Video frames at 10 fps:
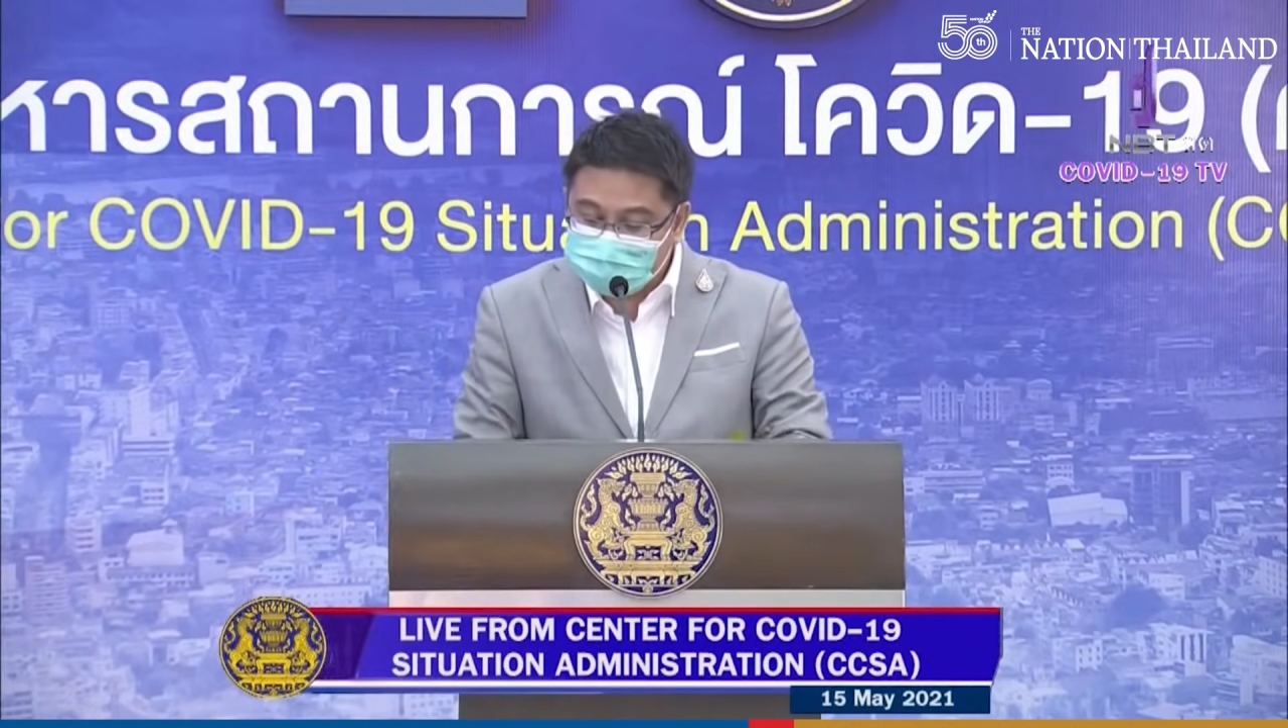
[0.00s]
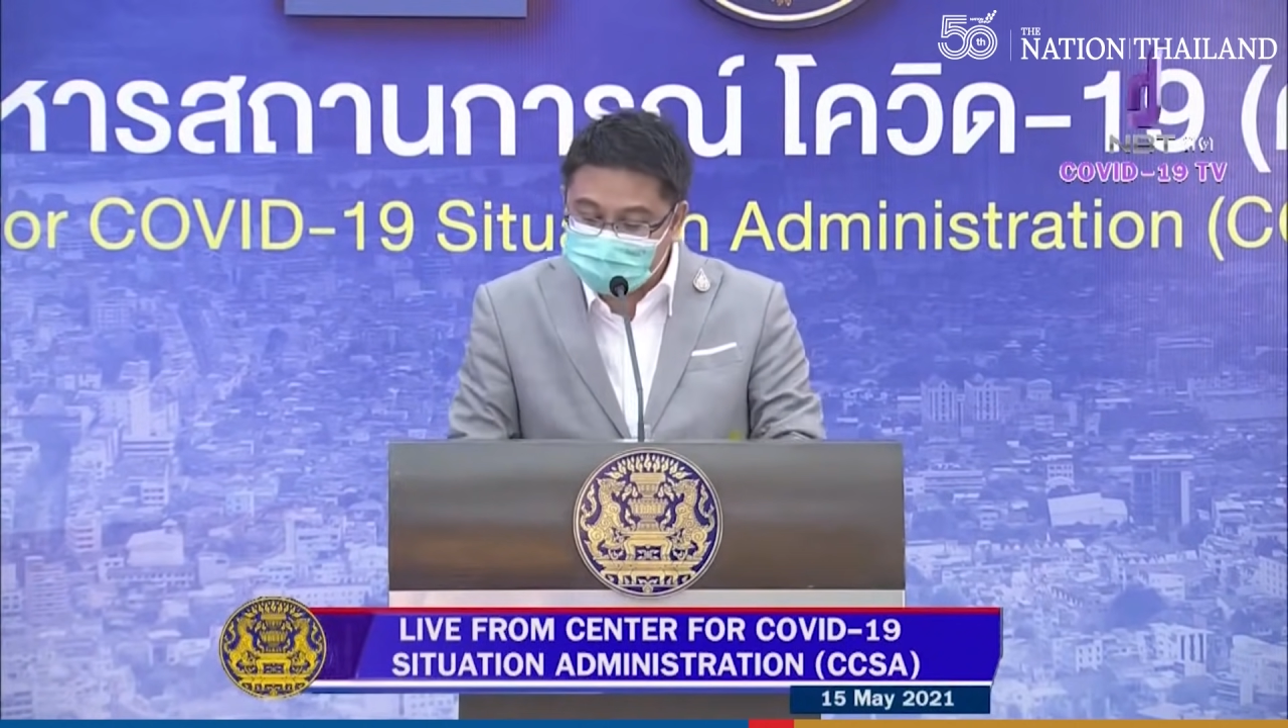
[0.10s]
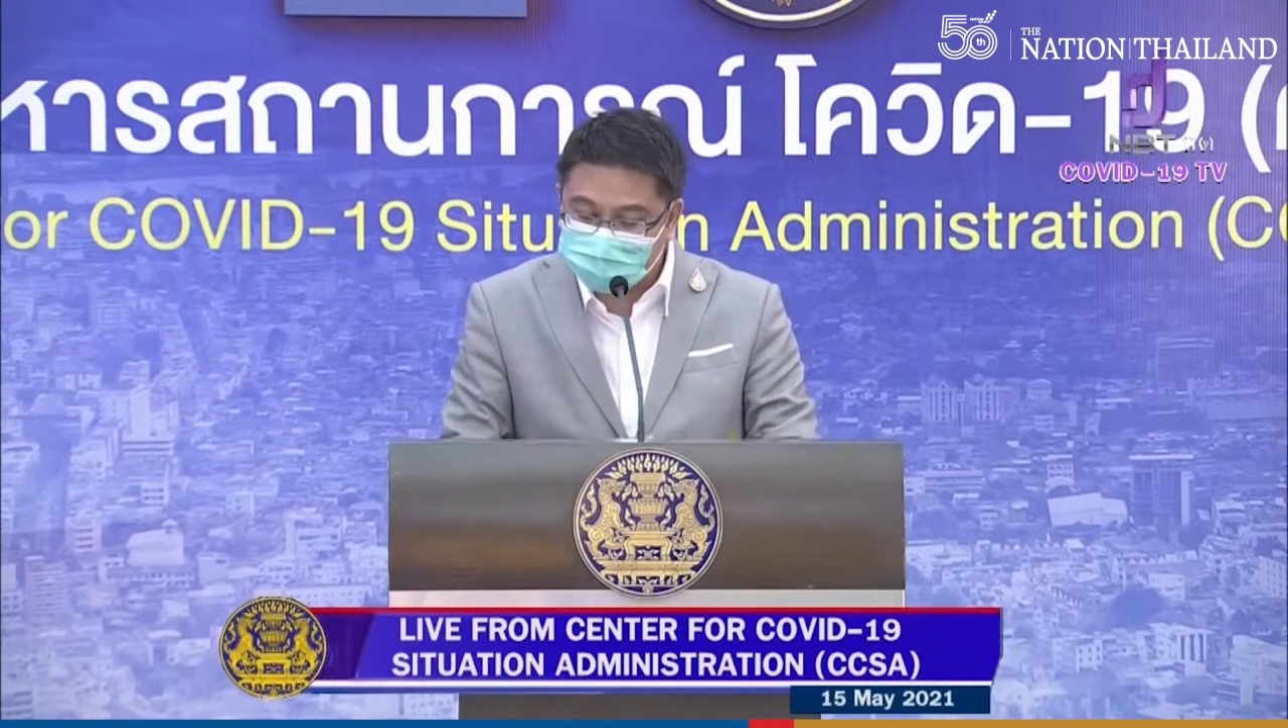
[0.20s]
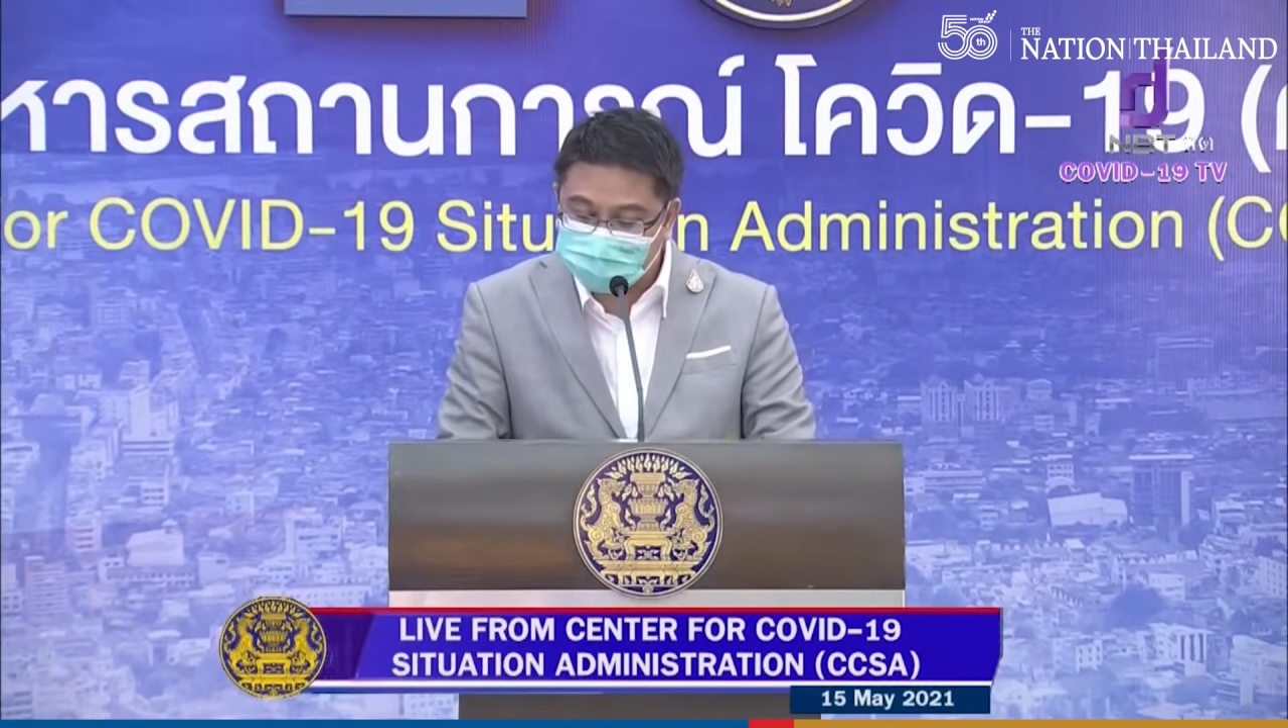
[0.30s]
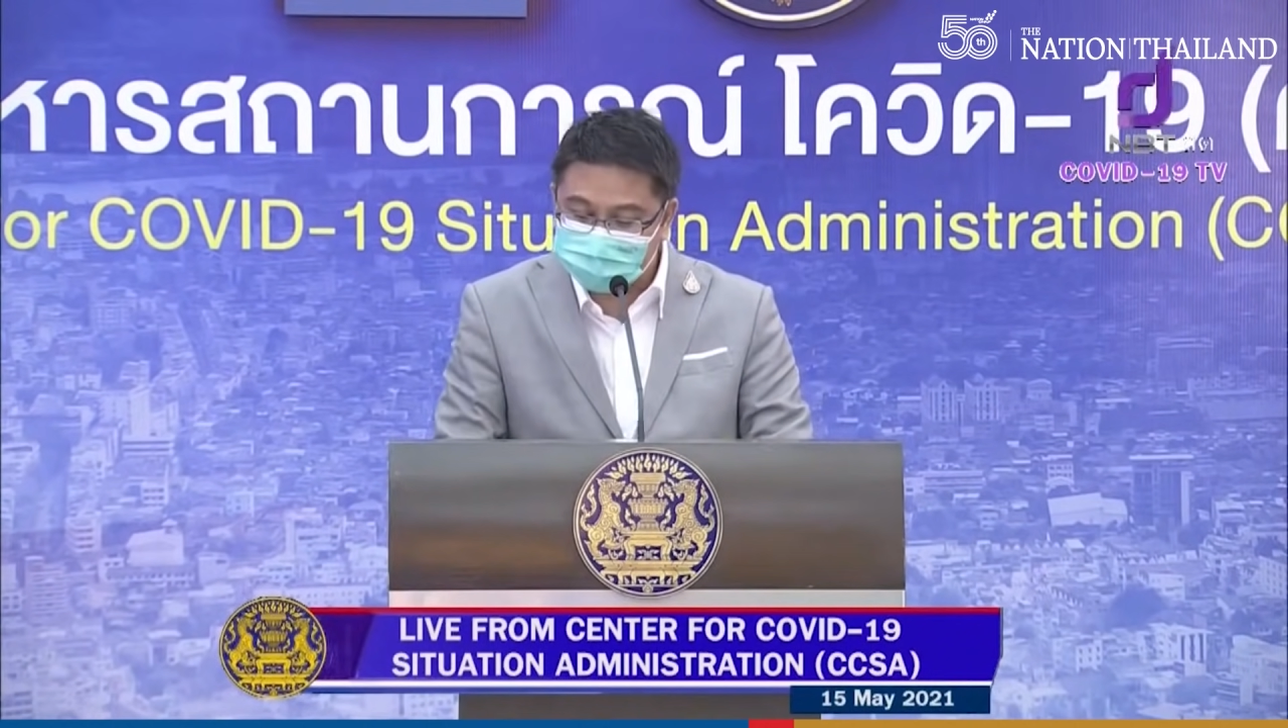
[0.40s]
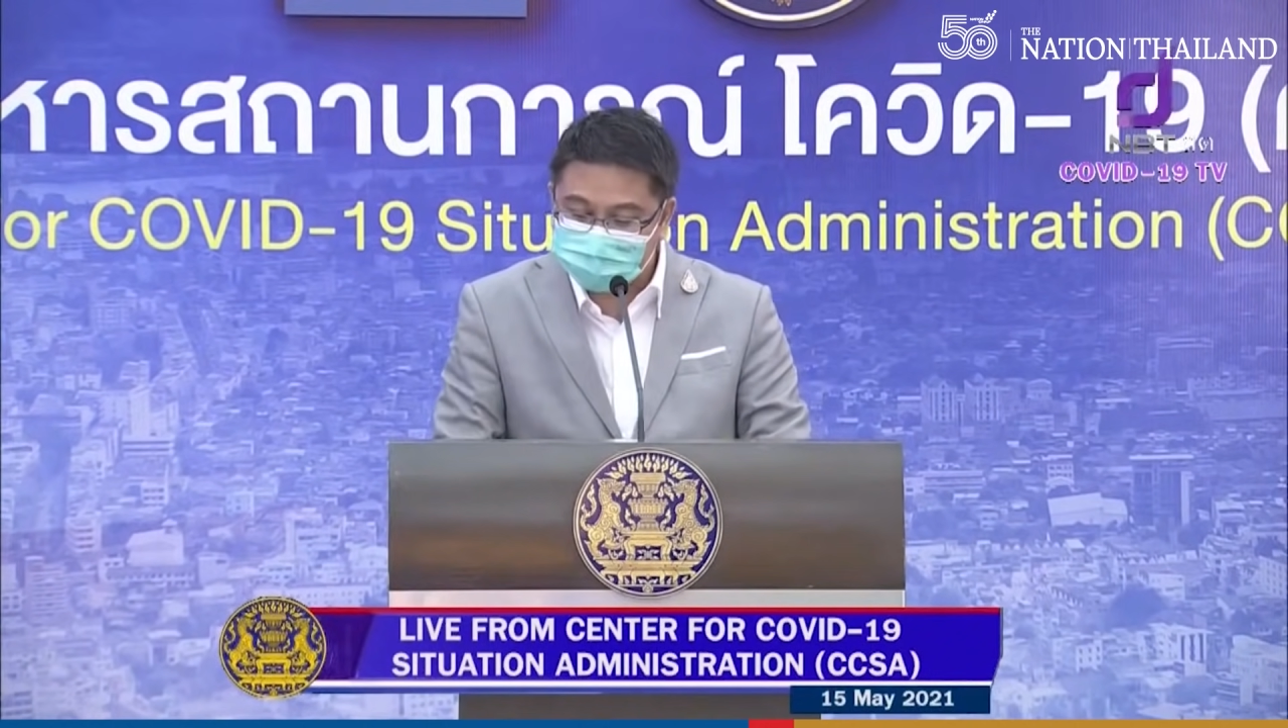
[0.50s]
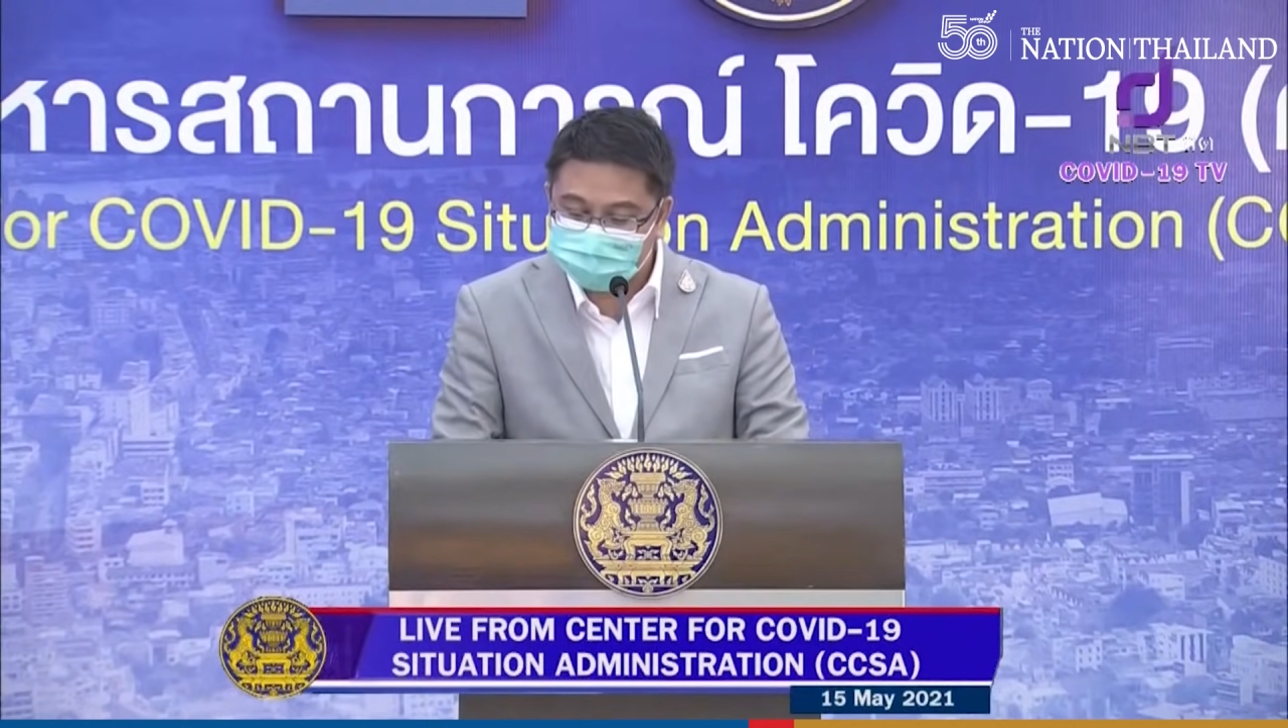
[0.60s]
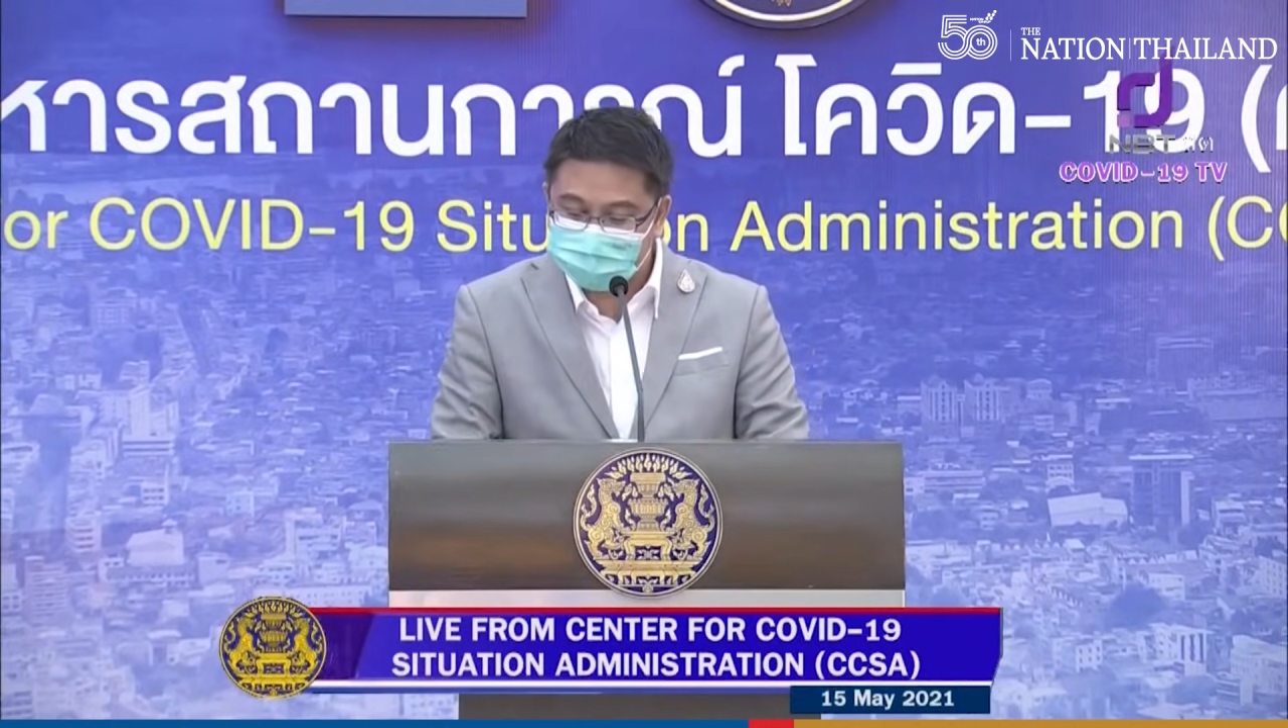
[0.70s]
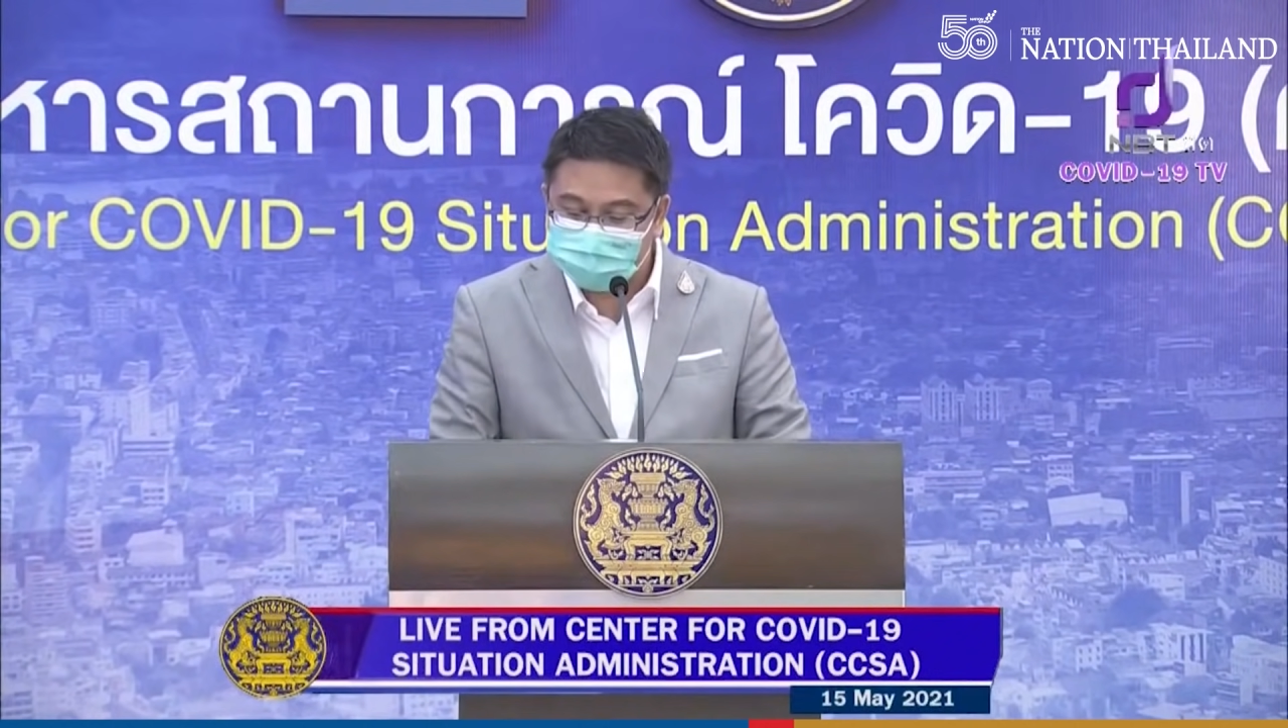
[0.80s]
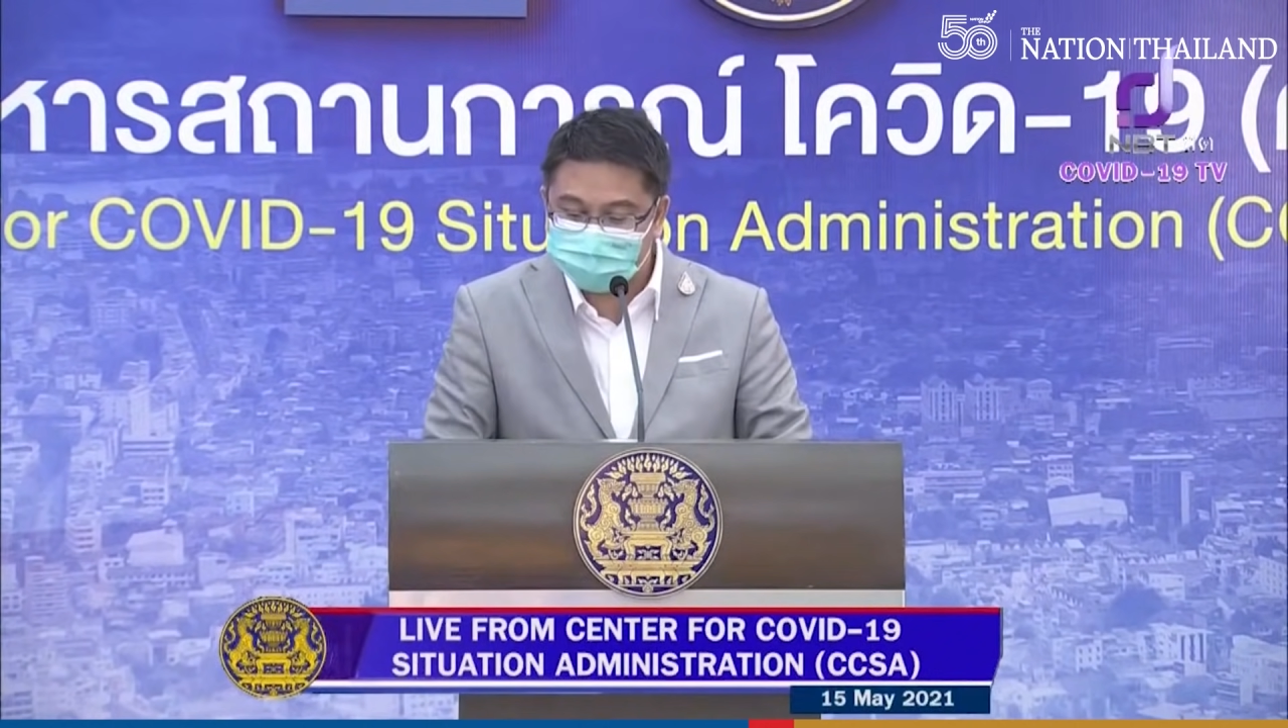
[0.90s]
that